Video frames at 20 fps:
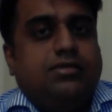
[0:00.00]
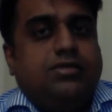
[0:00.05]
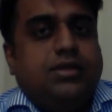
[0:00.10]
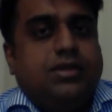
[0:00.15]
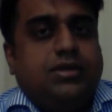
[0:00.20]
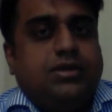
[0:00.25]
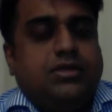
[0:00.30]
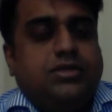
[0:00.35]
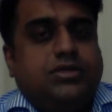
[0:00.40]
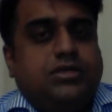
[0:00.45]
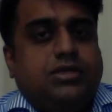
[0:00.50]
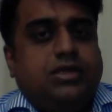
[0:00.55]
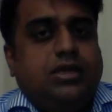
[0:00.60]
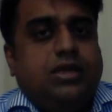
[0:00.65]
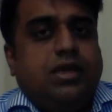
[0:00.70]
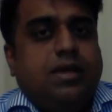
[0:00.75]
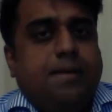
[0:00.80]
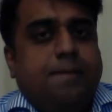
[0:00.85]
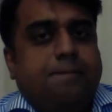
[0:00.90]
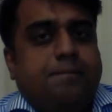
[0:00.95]
there is
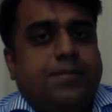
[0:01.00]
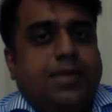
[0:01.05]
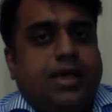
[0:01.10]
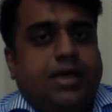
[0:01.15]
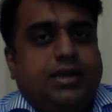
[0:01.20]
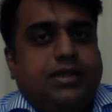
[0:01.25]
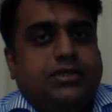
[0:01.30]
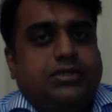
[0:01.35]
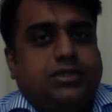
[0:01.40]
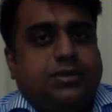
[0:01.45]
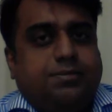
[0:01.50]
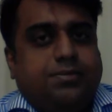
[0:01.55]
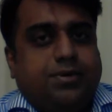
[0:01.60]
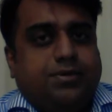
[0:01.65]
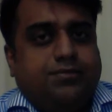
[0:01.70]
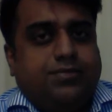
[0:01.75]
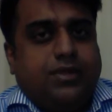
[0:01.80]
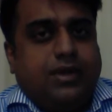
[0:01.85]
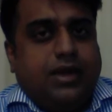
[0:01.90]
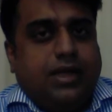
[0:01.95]
the marriage supper
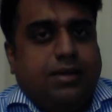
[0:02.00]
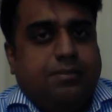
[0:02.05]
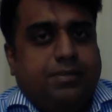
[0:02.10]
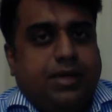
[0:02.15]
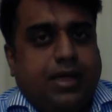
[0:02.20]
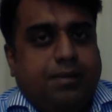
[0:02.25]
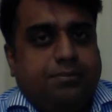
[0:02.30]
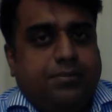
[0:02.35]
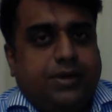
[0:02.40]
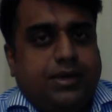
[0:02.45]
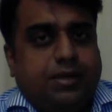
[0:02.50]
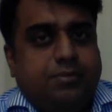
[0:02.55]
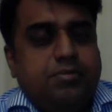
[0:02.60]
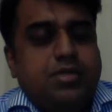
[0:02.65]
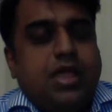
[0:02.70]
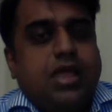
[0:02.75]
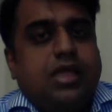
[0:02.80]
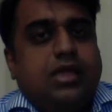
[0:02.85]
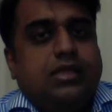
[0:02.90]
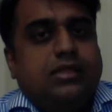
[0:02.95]
of the Lamb happening.
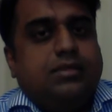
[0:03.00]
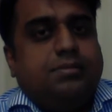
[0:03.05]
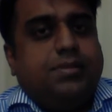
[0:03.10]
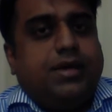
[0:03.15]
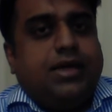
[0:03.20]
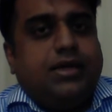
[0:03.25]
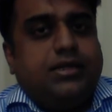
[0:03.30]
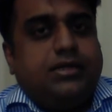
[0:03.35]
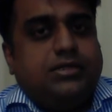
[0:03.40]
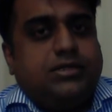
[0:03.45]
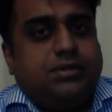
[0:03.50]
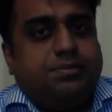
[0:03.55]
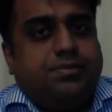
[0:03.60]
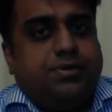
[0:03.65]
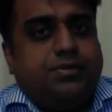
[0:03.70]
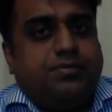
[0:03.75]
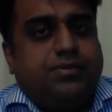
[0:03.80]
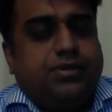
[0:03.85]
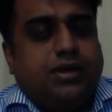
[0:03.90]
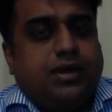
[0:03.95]
In the marriage
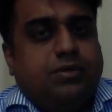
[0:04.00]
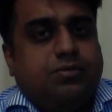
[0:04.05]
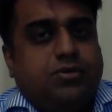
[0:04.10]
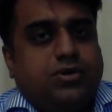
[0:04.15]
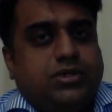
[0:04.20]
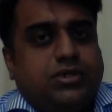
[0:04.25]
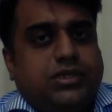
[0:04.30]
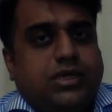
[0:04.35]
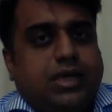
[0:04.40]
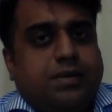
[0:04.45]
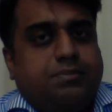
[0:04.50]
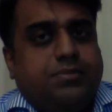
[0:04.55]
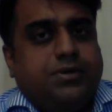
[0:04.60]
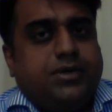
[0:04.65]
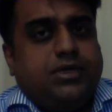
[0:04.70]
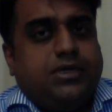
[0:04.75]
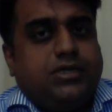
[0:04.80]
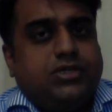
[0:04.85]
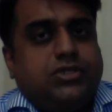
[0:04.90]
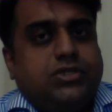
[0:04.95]
supper of the Lamb, what is
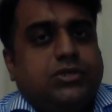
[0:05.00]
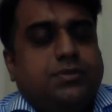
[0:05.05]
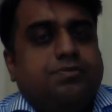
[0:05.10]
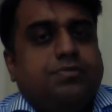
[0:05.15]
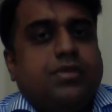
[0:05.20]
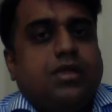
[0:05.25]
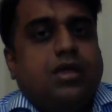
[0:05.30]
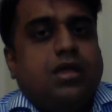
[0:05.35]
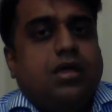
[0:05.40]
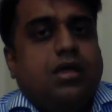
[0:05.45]
happening is